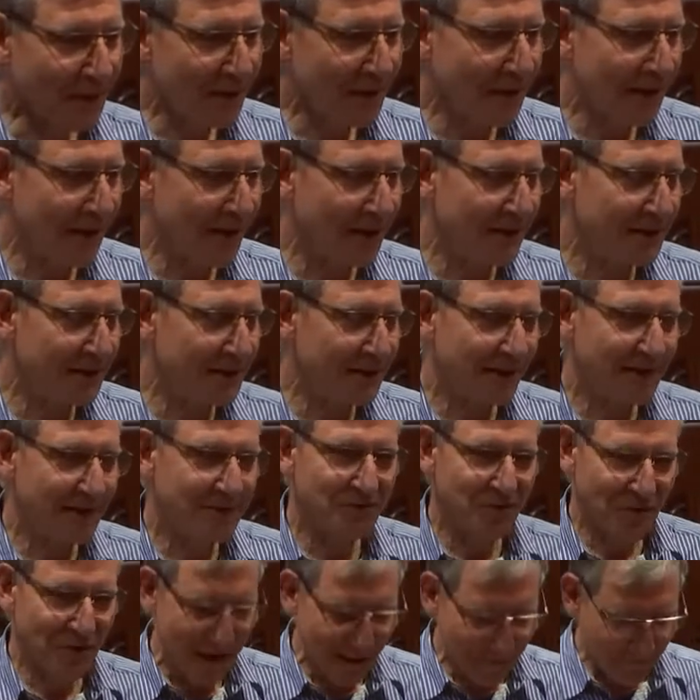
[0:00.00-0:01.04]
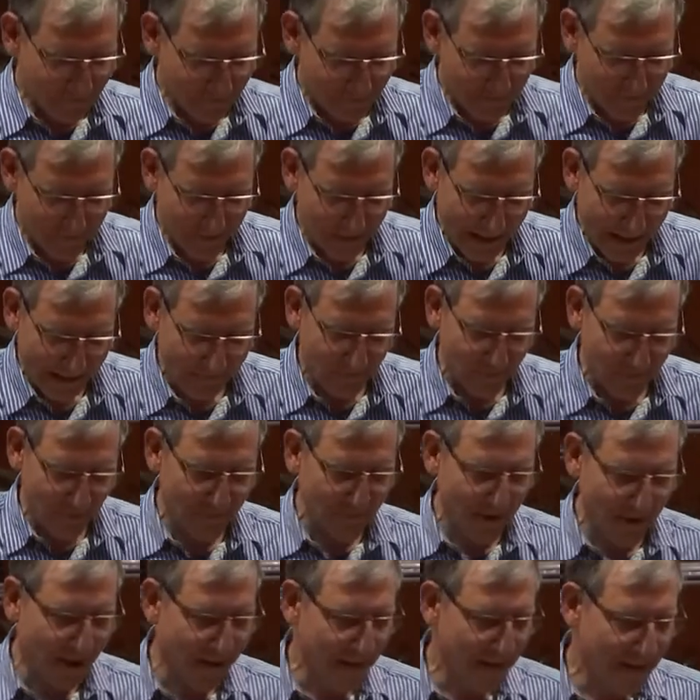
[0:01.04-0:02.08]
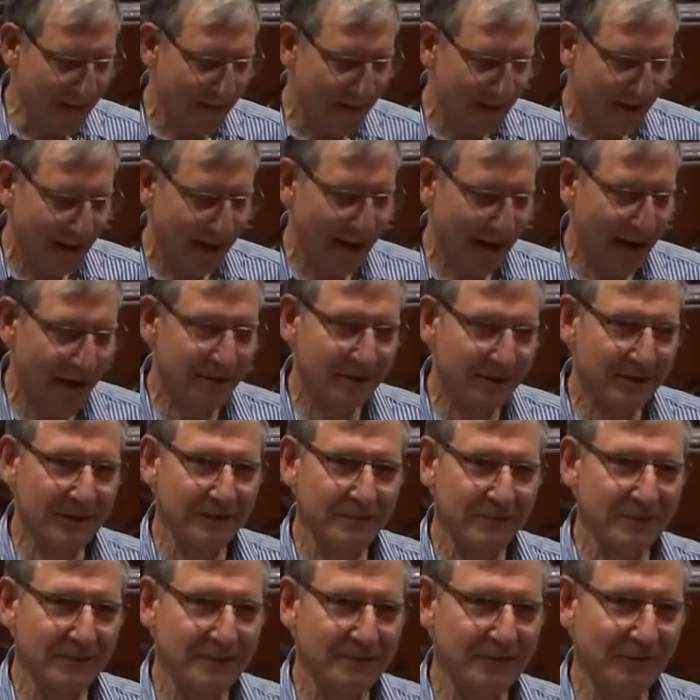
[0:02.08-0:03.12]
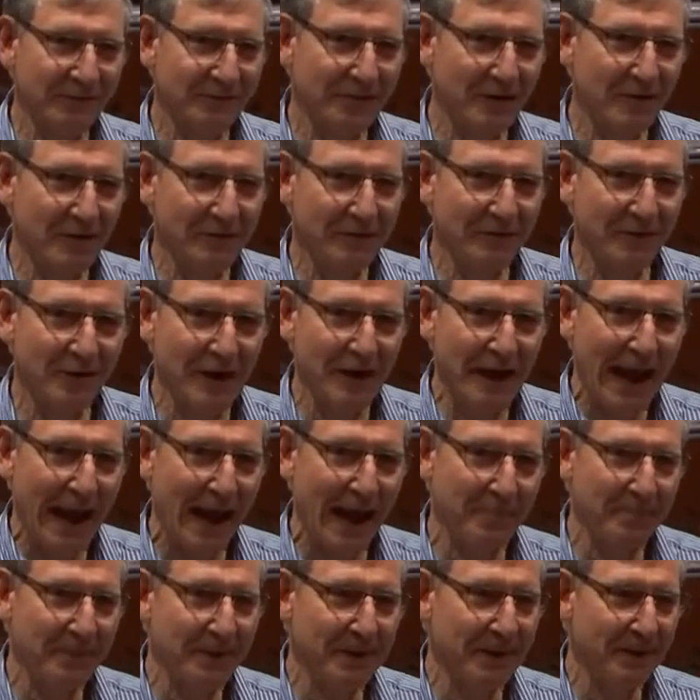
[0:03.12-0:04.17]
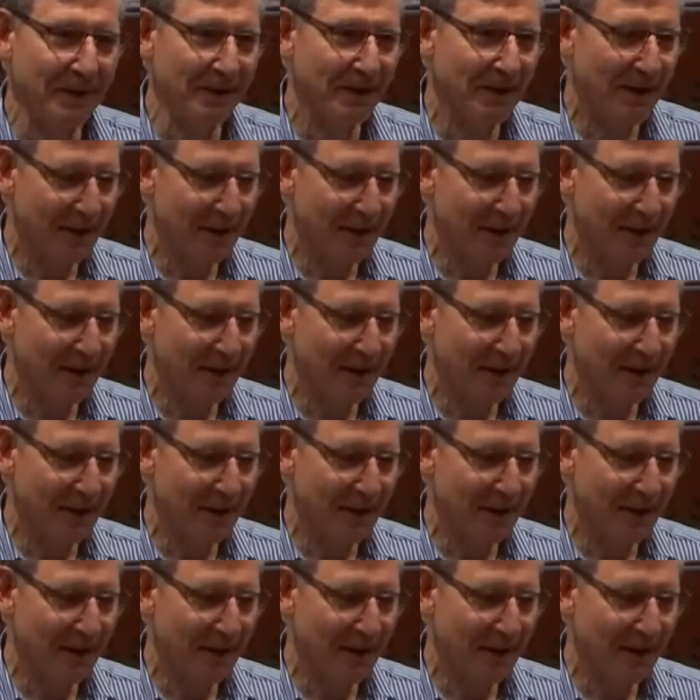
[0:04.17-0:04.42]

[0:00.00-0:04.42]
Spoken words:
and drank from that river. And it was a very, very happy